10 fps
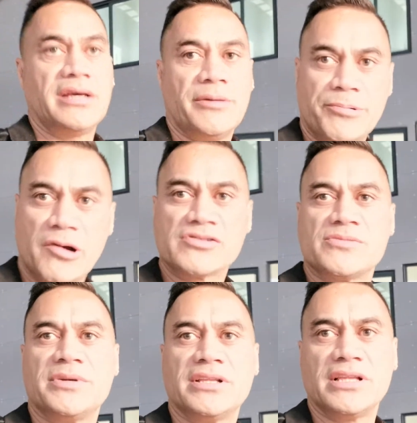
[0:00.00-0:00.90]

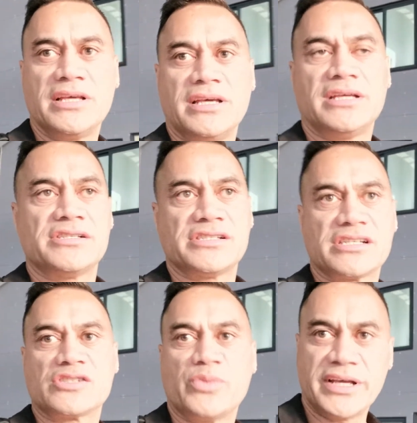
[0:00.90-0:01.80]
approximately
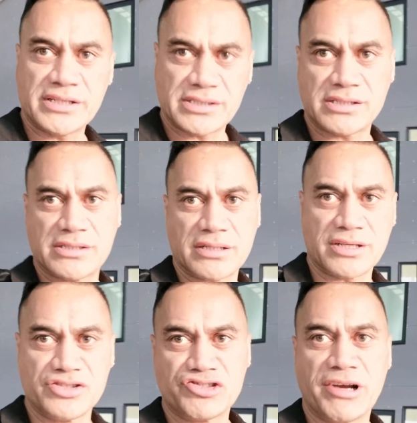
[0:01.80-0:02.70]
six weeks
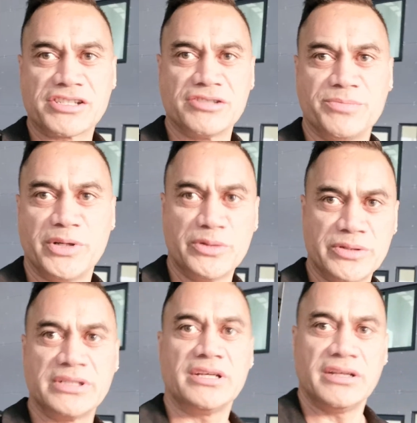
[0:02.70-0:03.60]
construction build